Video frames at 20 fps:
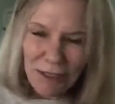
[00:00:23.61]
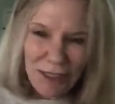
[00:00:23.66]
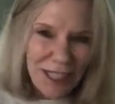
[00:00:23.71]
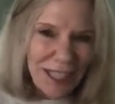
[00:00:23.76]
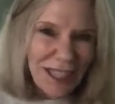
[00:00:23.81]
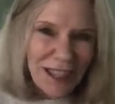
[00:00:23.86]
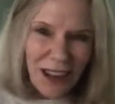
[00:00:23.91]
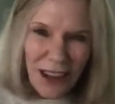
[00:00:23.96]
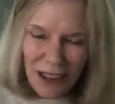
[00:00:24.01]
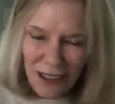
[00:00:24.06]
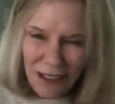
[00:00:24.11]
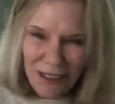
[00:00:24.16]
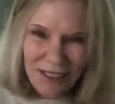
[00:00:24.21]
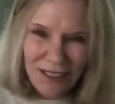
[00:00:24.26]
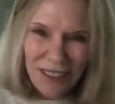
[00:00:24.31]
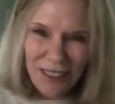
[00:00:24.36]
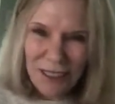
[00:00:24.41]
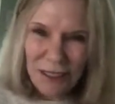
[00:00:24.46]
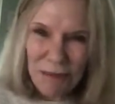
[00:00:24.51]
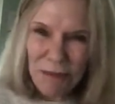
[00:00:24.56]

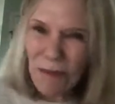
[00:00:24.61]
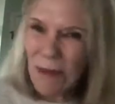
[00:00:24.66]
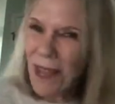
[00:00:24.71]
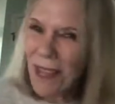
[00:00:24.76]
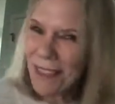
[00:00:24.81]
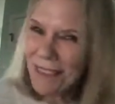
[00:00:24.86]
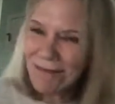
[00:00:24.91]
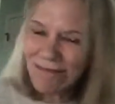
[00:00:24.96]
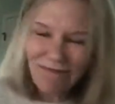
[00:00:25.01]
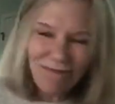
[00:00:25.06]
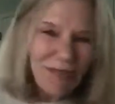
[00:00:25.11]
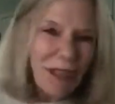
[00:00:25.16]
videographer, but